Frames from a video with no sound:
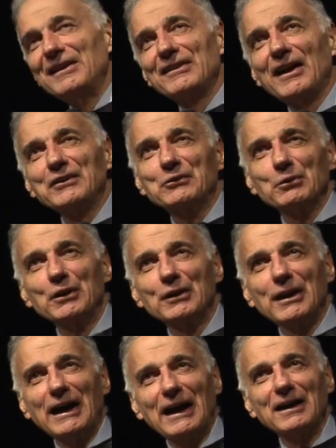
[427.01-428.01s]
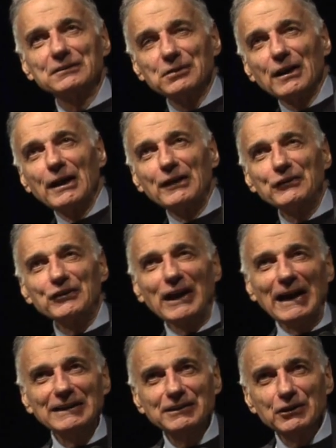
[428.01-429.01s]
That's where you got a
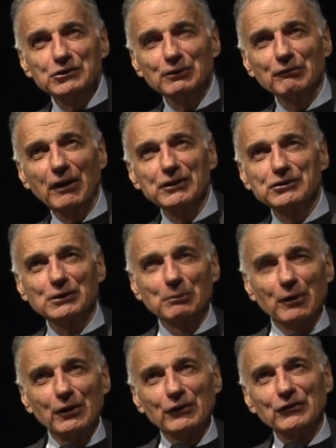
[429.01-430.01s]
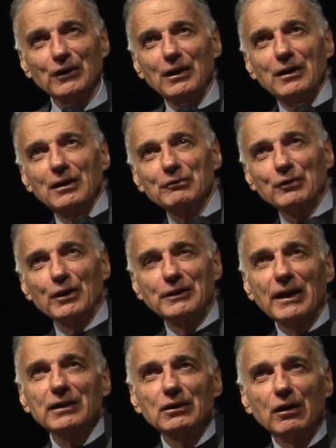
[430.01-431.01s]
side dish of vegetables for a
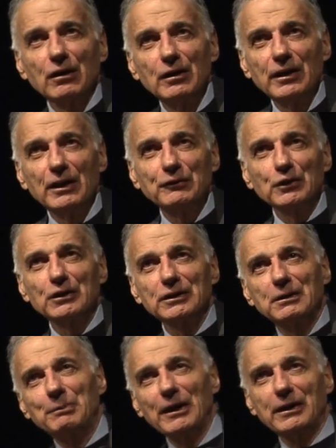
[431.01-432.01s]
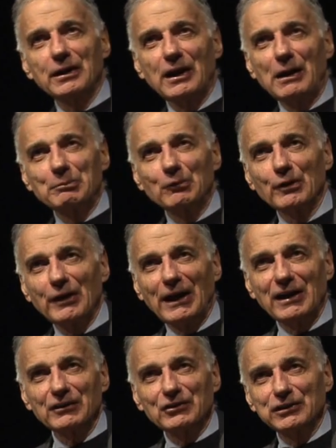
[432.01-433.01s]
nickel if you could pick it up
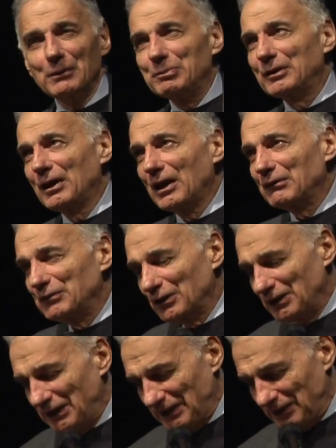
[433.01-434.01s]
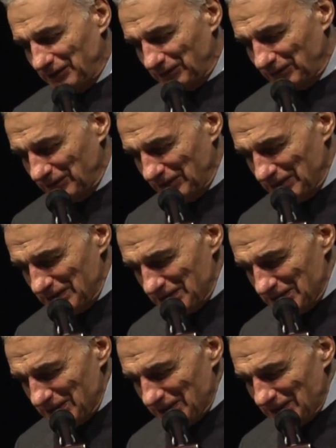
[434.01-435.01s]
without it slipping out of your hands.
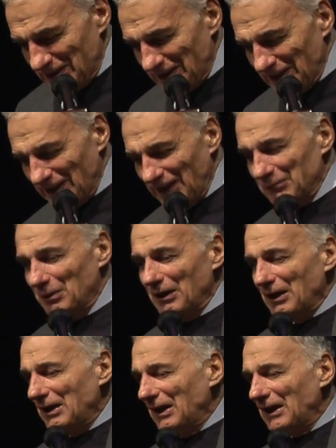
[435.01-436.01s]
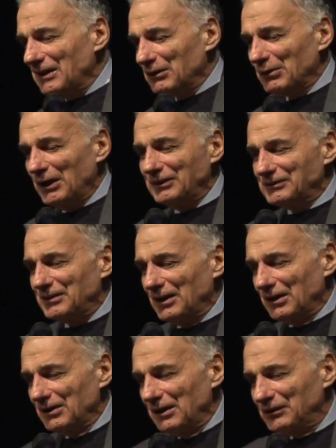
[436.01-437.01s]
But it had a great
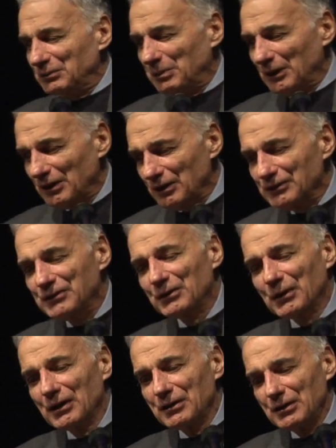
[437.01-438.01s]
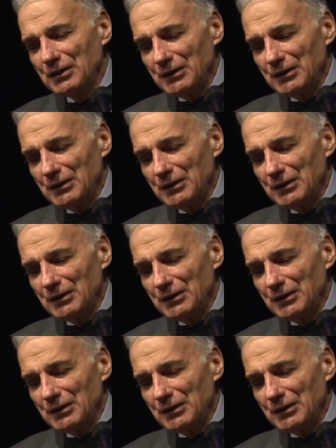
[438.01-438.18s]
spirit to it.